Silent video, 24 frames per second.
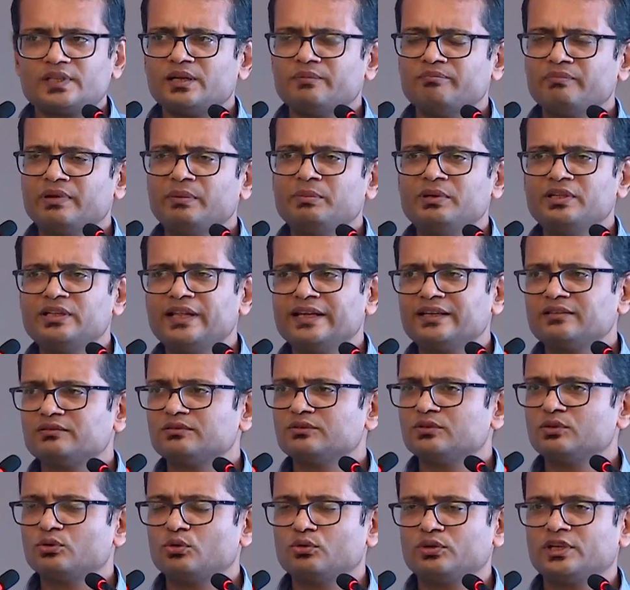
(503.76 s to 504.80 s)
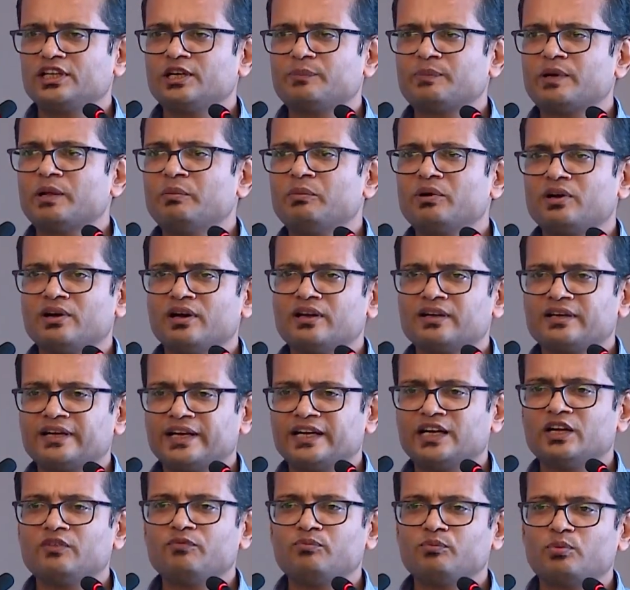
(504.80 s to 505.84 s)
Maybe like roti, kapda, makan
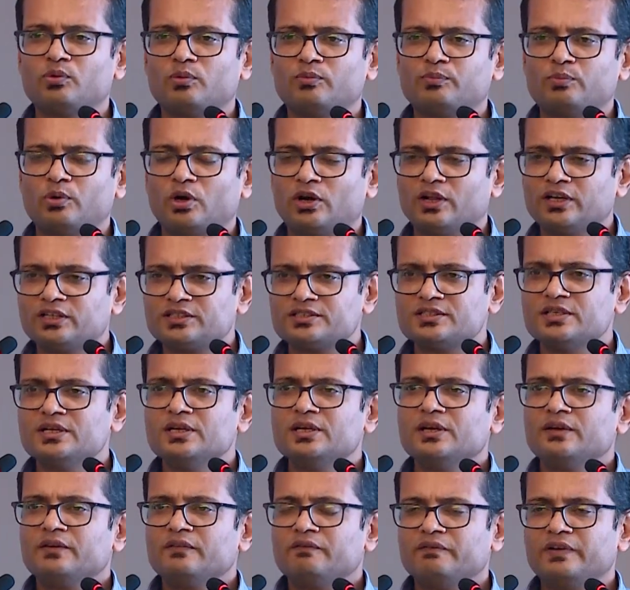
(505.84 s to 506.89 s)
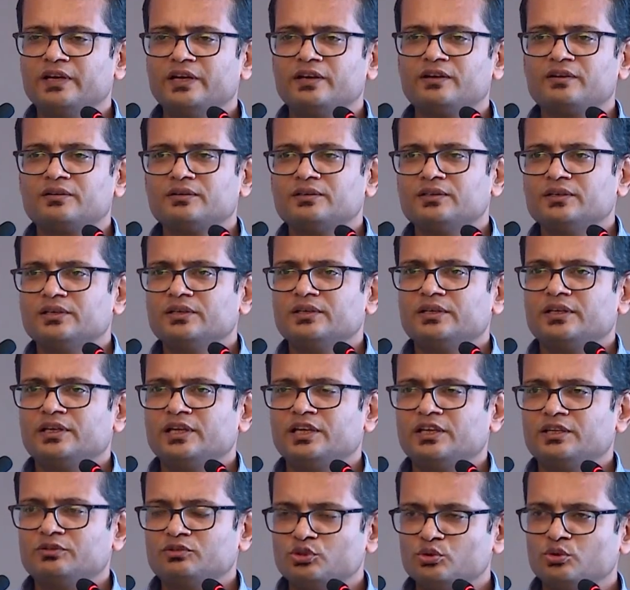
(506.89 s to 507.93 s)
kind of products where,
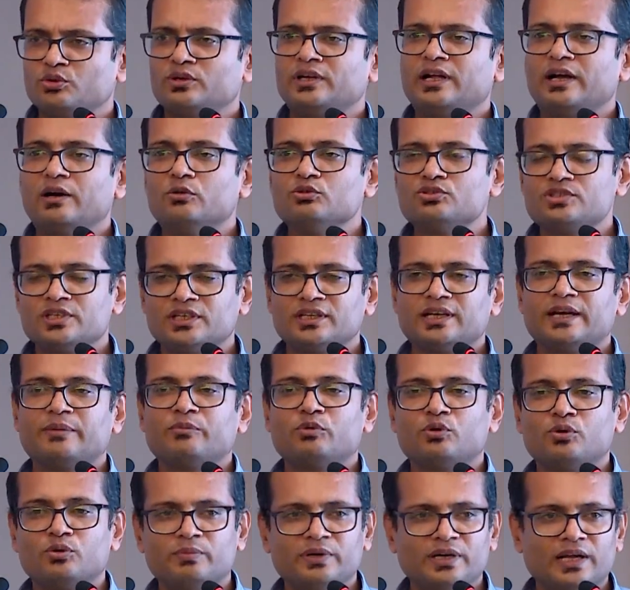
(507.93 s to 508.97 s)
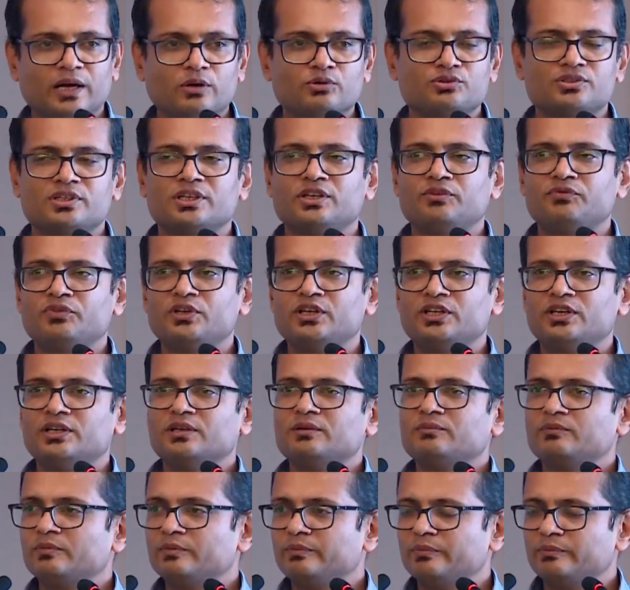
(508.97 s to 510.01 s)
hey, you don't have housing, I'm going to build housing. If you need
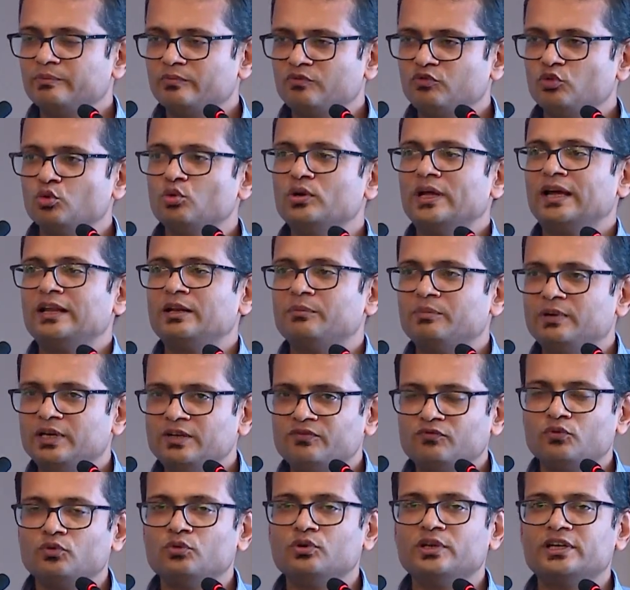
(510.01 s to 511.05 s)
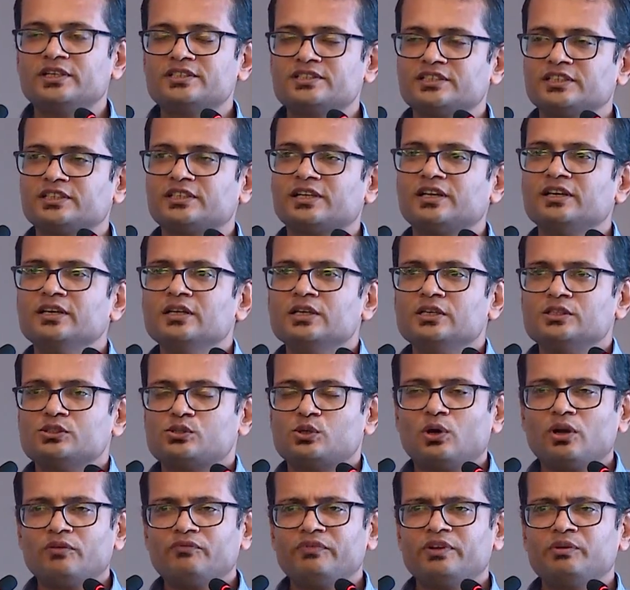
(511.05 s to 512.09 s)
food, I'll build food, etc. A
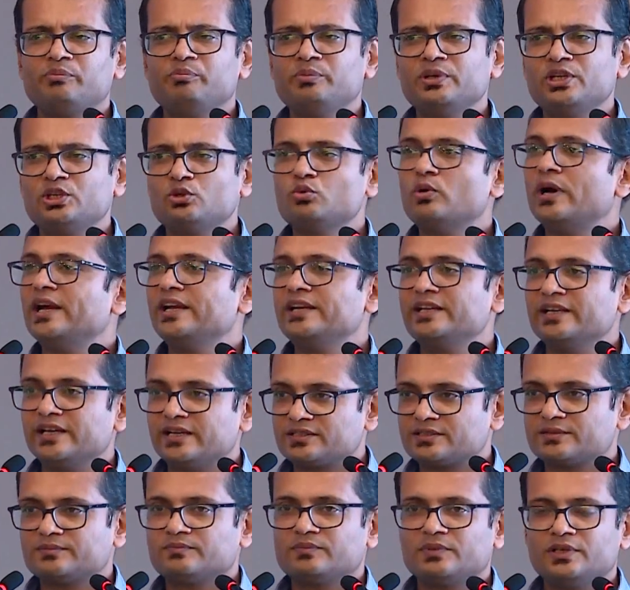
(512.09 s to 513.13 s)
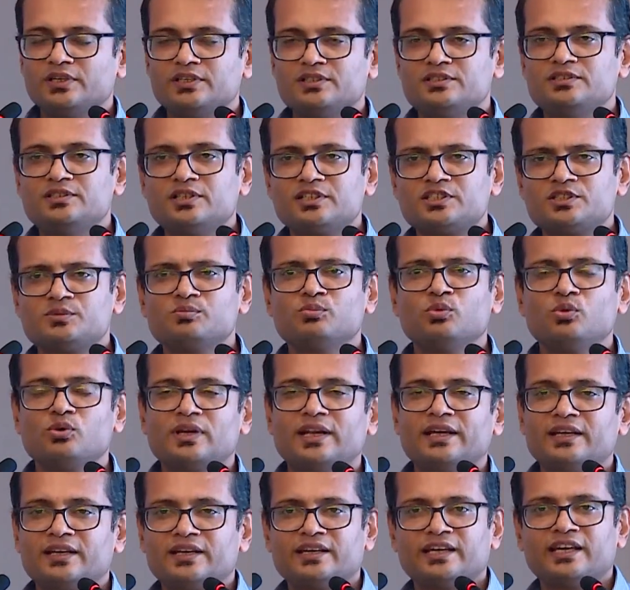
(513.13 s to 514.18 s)
lot of Me Too ideas. It's just more
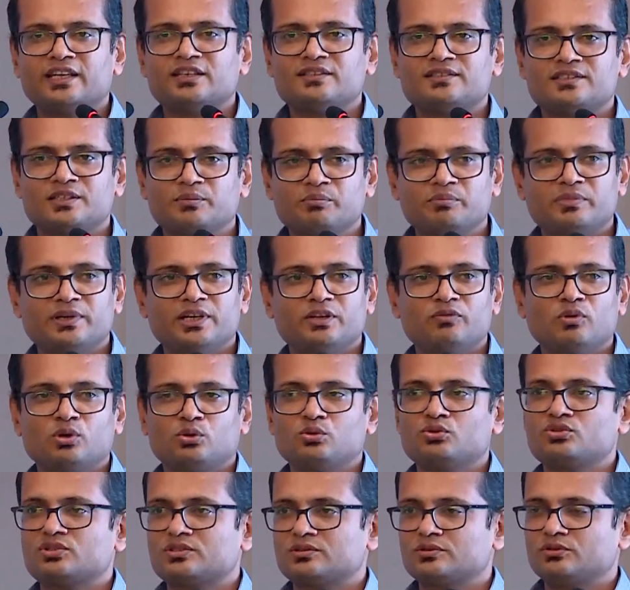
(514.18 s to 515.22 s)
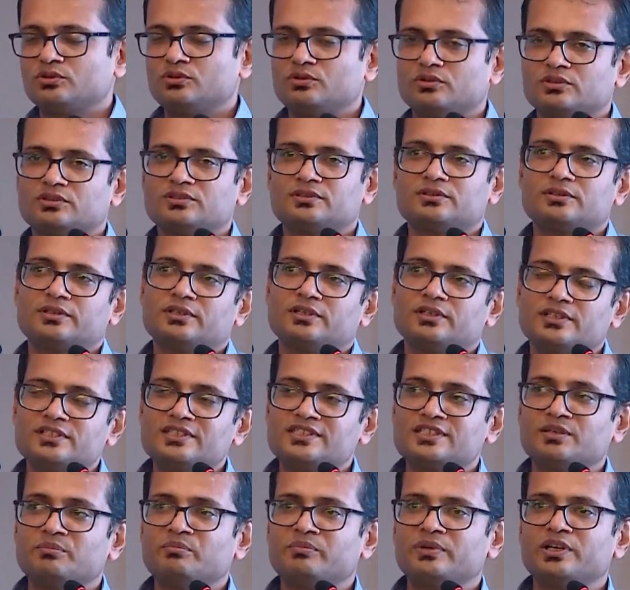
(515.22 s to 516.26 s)
like, can somebody want to, is
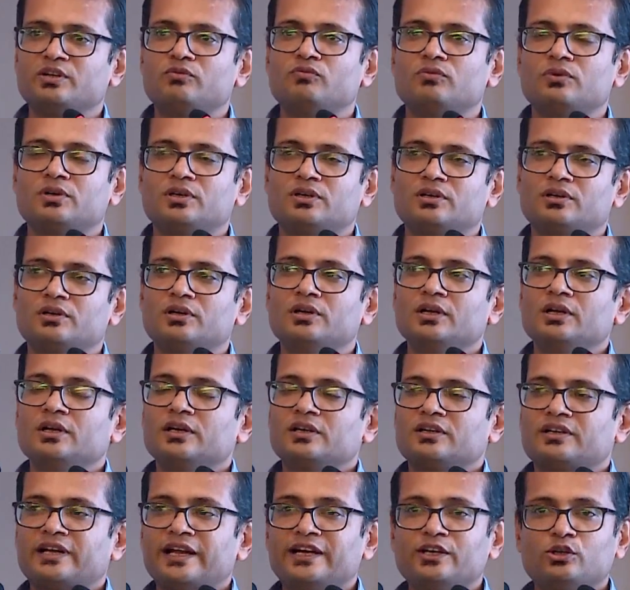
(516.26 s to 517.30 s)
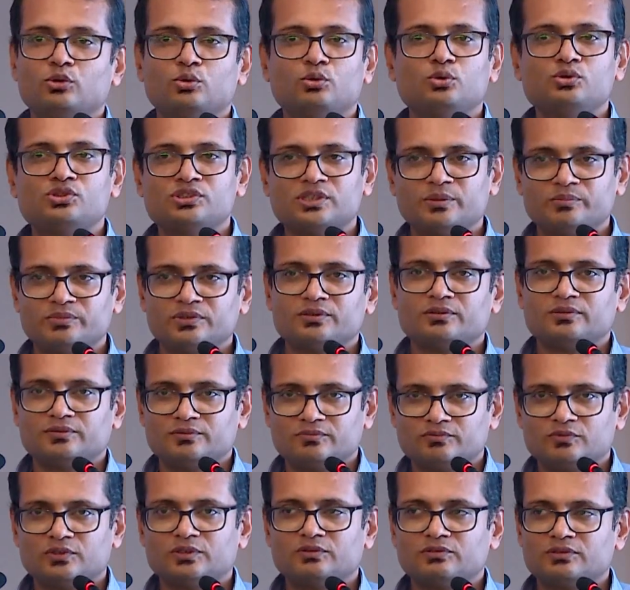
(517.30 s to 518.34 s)
somebody trying
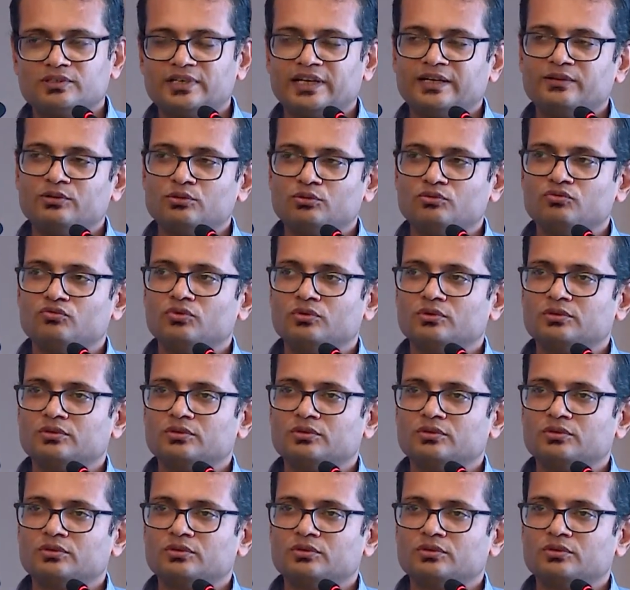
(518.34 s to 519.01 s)
to